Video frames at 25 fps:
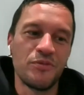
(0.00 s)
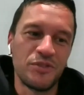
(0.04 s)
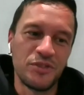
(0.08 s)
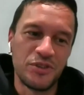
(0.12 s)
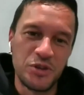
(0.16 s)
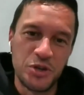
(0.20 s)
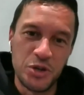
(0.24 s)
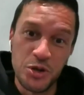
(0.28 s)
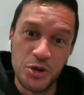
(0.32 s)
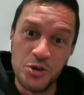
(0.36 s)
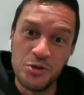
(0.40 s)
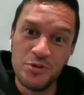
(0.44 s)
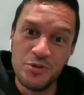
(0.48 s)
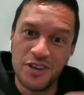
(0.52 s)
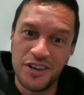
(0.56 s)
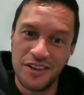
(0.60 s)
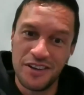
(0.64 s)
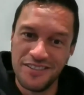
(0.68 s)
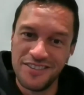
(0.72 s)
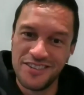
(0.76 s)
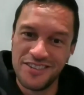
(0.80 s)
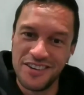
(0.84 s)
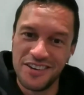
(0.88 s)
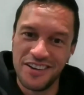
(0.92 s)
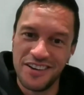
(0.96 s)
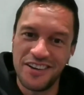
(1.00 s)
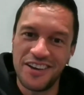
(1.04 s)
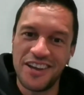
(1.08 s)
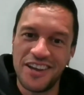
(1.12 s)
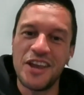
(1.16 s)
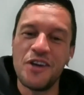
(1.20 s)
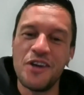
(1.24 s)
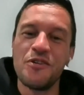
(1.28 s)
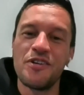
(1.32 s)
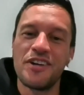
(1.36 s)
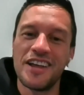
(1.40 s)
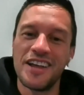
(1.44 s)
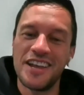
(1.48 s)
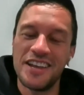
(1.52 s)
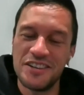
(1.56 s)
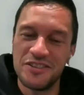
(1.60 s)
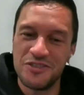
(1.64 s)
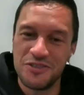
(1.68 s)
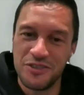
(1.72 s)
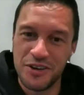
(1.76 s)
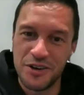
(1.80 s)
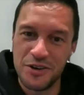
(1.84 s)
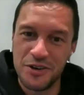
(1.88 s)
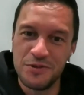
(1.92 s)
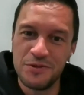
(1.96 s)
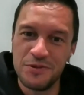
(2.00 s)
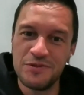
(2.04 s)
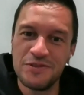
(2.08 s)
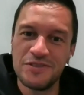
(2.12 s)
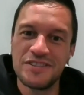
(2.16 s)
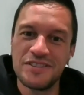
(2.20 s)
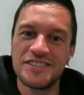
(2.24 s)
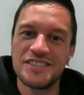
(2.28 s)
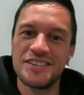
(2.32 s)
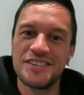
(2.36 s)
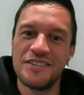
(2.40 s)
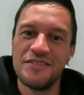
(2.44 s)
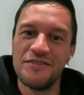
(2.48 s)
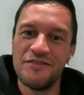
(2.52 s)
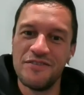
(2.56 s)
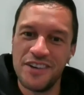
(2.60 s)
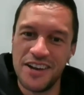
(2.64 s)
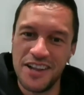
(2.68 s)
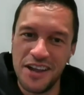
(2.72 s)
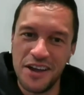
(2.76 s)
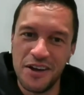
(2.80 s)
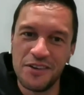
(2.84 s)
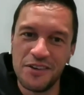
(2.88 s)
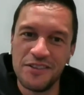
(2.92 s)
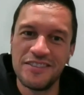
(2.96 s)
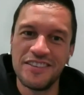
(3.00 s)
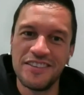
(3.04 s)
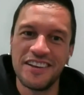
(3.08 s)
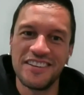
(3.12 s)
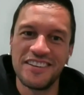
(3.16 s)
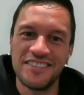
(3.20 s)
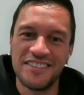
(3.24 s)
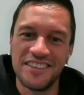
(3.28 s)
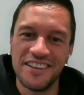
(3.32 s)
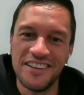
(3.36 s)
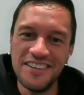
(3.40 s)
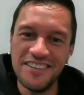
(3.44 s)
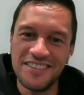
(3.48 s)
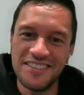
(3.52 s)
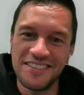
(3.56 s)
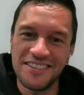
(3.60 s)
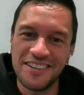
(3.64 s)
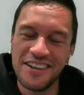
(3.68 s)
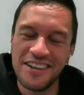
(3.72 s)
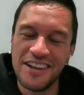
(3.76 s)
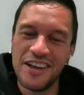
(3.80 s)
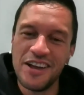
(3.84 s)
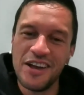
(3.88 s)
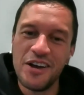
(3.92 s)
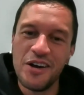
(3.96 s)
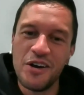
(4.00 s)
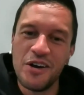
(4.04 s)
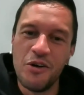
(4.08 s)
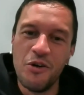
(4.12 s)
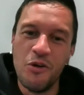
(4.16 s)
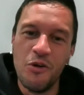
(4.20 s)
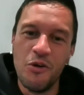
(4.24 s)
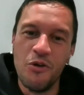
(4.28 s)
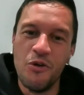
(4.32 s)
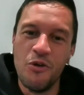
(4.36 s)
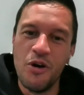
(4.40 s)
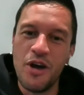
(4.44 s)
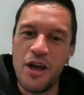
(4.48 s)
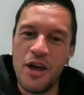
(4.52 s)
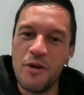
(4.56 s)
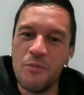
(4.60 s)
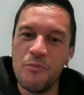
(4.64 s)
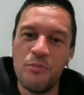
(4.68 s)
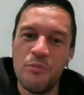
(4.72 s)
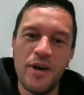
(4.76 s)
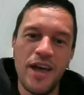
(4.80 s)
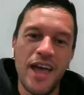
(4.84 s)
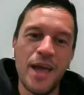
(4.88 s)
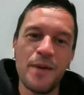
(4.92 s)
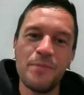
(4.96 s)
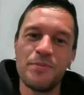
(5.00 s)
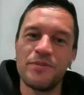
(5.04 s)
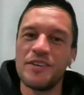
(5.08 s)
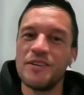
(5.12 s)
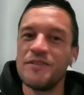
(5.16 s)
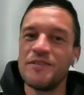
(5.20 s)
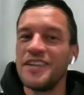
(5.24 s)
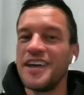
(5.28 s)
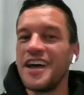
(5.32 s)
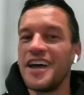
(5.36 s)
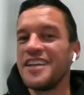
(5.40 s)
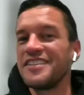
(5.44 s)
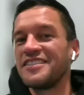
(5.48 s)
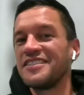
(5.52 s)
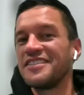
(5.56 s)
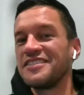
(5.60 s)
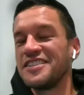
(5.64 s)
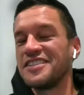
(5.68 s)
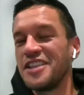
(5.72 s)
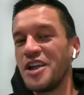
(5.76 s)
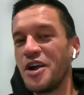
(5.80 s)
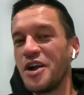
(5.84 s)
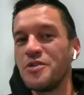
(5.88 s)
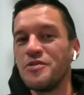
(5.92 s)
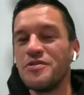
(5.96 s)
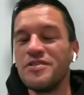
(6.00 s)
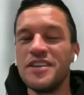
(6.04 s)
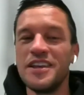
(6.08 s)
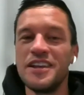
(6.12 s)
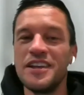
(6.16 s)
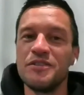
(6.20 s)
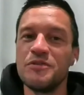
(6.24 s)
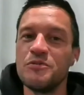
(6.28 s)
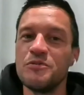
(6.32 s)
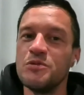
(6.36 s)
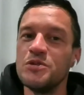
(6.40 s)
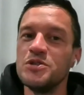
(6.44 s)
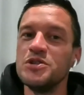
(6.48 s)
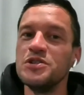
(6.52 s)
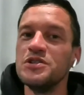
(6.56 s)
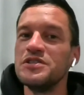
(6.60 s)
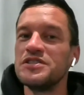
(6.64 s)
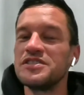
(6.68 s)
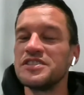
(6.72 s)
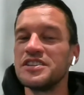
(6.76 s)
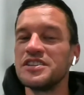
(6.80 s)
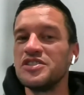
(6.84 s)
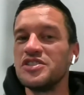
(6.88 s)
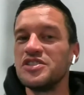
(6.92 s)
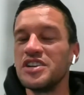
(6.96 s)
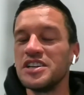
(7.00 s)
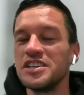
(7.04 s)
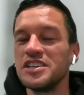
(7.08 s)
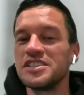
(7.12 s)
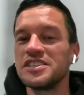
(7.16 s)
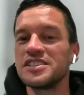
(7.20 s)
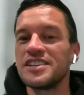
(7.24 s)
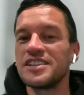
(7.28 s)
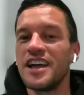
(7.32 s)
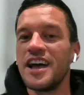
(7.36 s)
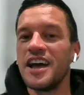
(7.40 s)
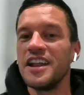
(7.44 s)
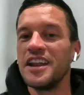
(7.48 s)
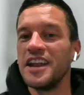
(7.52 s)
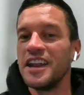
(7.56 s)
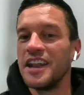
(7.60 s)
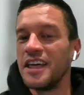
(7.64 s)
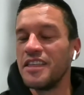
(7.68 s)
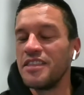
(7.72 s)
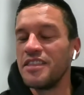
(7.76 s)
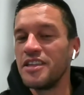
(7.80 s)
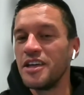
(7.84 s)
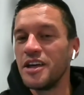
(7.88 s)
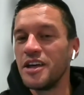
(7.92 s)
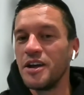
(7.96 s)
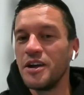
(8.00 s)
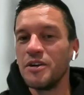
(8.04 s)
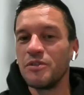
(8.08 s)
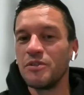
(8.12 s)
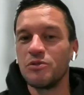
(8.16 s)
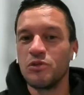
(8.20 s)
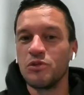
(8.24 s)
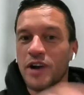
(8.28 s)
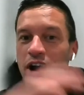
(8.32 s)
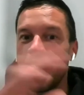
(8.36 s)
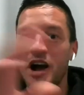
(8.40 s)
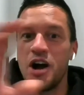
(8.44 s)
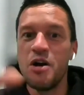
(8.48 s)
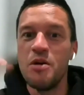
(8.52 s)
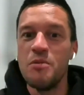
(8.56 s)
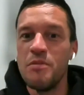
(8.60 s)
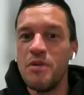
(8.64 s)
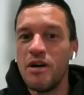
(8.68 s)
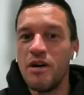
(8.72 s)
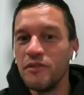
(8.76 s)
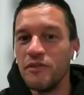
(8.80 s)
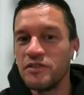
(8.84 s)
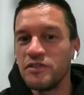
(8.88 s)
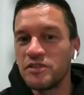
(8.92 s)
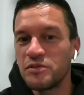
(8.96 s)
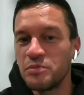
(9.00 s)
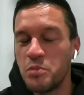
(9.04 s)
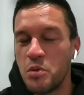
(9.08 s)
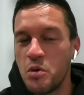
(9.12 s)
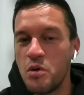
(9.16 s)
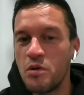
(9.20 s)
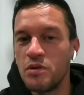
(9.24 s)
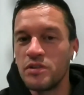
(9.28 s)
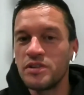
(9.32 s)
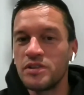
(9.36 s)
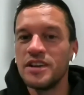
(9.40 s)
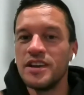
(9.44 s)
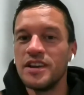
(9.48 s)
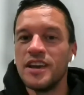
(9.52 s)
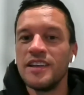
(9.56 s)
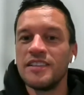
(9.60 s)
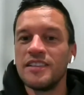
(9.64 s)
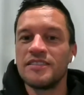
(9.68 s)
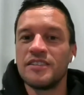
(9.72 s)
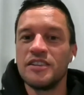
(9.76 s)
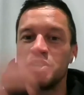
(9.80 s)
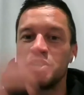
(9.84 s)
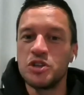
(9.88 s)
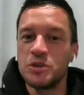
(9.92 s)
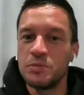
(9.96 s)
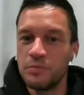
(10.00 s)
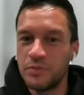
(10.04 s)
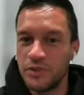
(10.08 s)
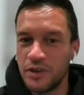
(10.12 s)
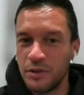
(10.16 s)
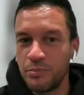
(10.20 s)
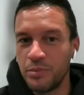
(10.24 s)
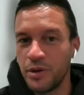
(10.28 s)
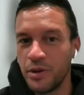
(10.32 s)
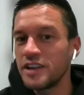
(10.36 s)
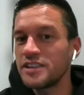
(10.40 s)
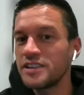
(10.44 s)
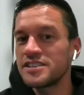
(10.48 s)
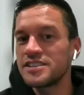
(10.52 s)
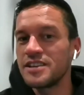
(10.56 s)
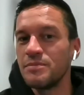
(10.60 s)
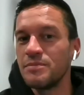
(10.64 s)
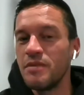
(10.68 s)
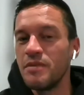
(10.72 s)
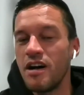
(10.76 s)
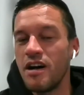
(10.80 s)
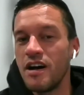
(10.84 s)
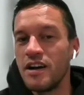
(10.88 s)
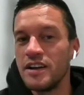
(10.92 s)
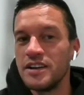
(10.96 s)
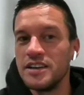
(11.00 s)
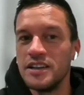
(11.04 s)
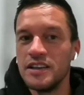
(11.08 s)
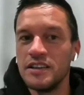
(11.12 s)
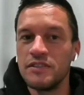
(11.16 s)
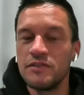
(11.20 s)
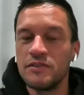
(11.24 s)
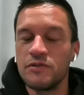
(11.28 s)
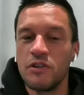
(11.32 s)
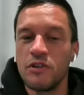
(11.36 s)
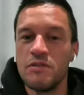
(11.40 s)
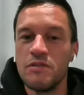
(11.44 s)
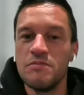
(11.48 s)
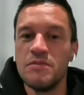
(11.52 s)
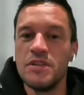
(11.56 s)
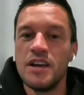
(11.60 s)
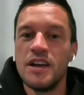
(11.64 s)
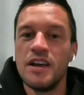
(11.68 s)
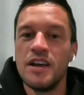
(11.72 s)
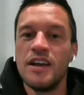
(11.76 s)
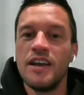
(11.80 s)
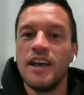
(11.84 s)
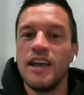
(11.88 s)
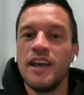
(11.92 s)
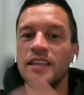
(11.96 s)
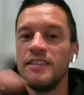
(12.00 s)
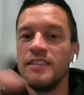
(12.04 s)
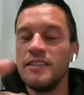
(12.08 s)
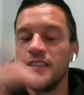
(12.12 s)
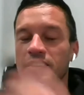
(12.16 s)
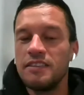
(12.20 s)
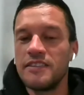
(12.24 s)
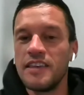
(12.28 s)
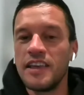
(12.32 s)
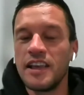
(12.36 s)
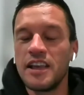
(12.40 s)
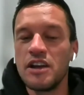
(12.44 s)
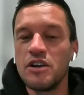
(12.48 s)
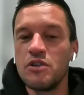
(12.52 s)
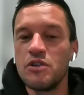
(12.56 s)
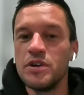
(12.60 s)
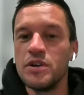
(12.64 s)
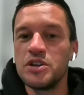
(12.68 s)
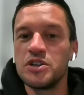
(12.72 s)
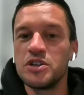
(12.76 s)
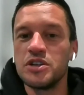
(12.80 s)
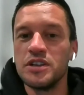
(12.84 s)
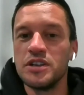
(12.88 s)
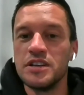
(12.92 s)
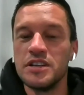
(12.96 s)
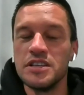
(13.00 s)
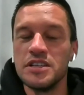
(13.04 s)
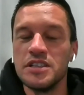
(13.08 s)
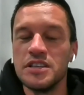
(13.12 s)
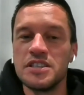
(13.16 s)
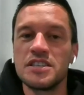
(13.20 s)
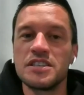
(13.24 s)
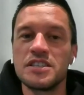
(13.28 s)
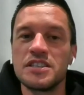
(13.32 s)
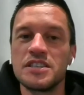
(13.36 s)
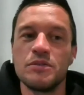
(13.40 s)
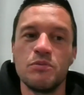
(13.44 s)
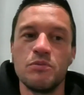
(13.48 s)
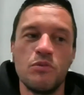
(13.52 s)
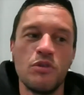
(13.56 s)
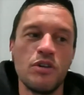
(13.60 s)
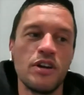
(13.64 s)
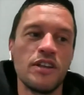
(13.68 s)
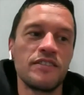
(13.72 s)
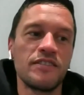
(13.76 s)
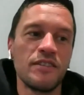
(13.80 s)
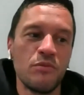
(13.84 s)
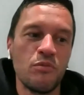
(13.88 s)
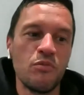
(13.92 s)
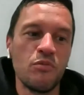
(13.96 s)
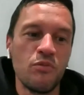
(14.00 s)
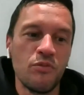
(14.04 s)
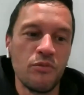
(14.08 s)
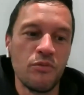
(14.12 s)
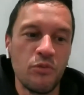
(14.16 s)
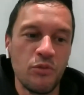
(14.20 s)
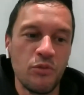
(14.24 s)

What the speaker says: do kīorahi drills videos exist? And perhaps if the answer is no, then would you suggest another realm of sport to pick some ideas from? And then the second question is, what are some